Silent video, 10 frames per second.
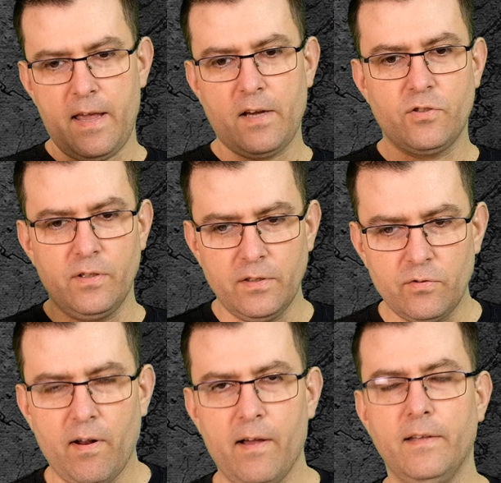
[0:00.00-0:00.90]
actually
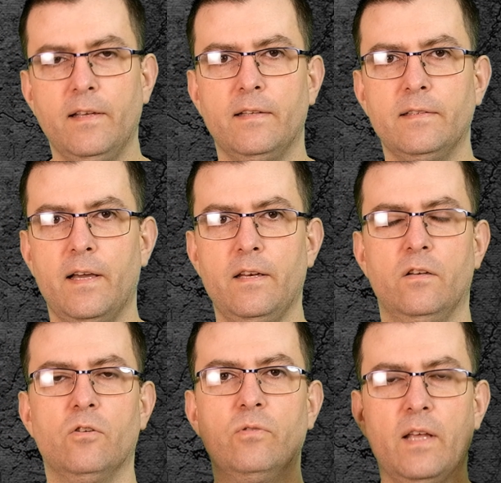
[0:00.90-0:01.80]
tried and I
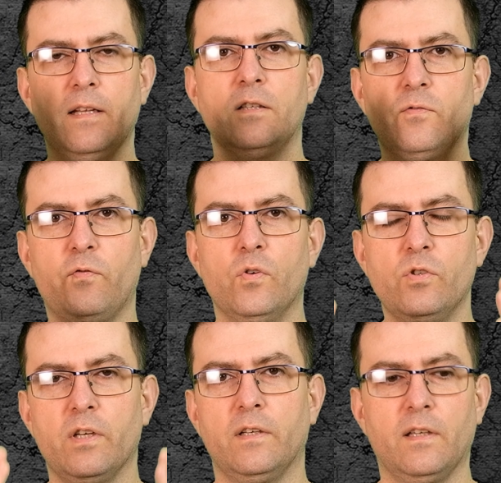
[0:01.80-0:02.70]
know that it's
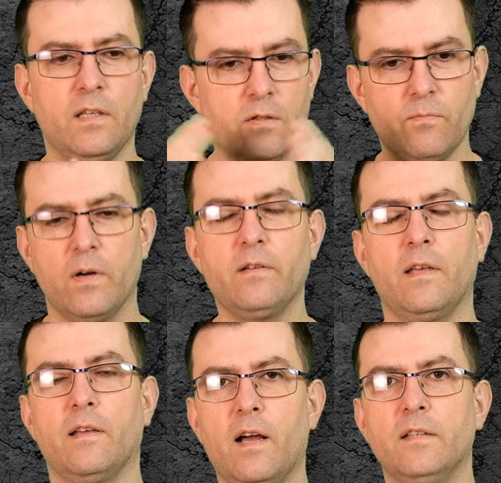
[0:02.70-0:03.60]
functioning, it's
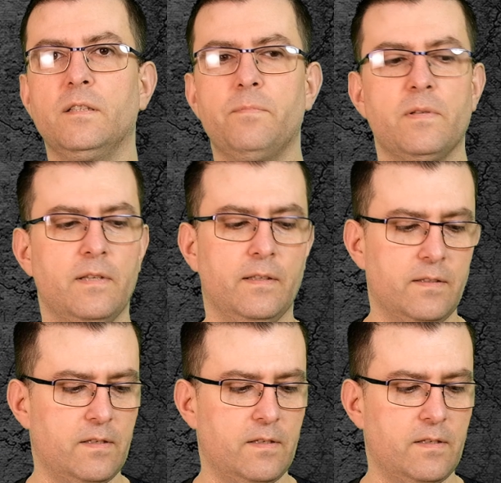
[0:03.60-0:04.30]
working 100%.